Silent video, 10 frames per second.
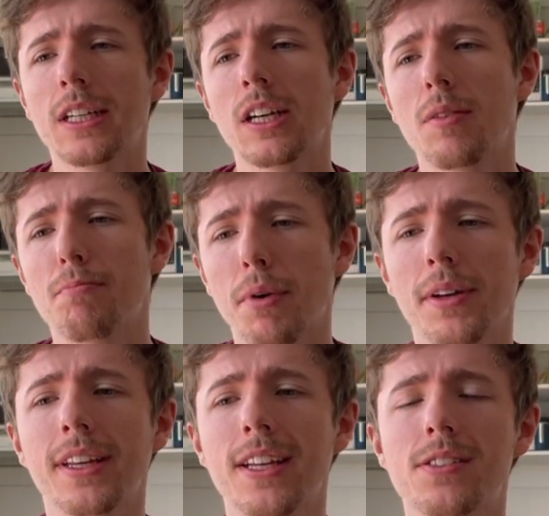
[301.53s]
but
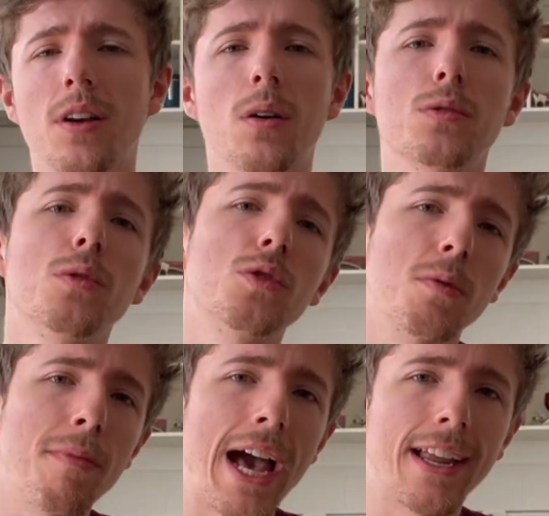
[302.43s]
it's also
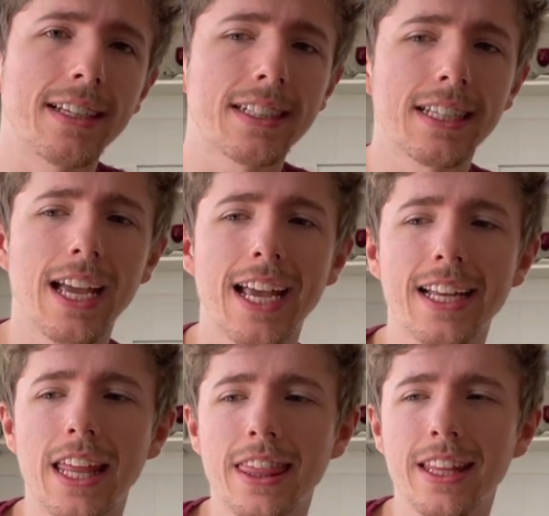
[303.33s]
dramatic, and I think